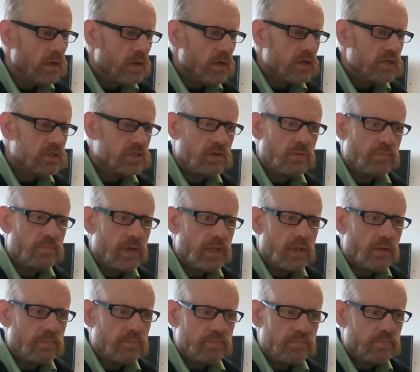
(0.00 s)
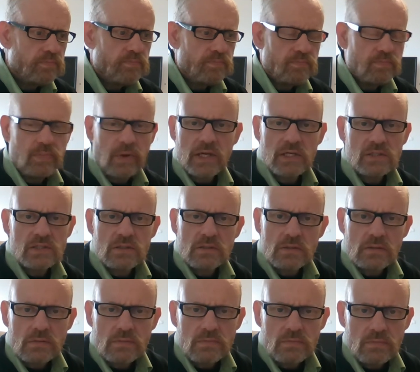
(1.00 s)
should be the best
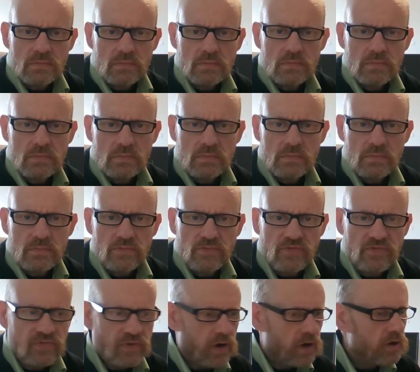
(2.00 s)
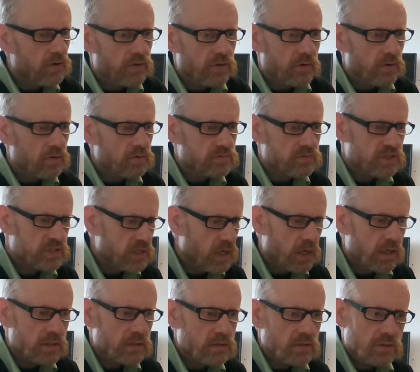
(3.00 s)
father,
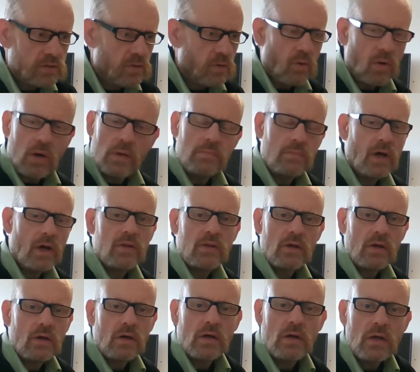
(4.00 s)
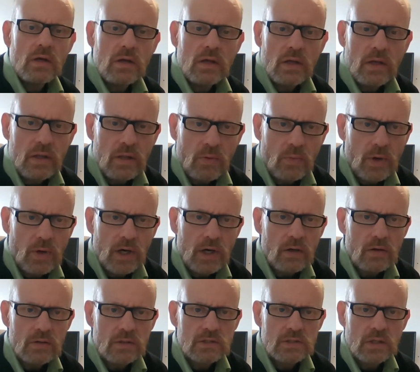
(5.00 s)
son, daughter, mother in the
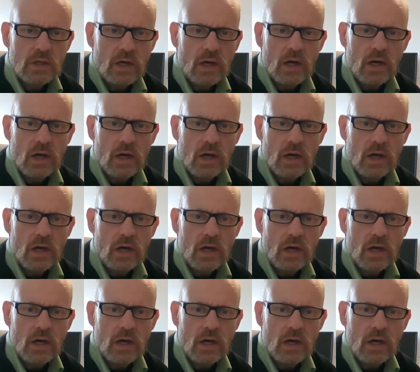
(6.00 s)
world.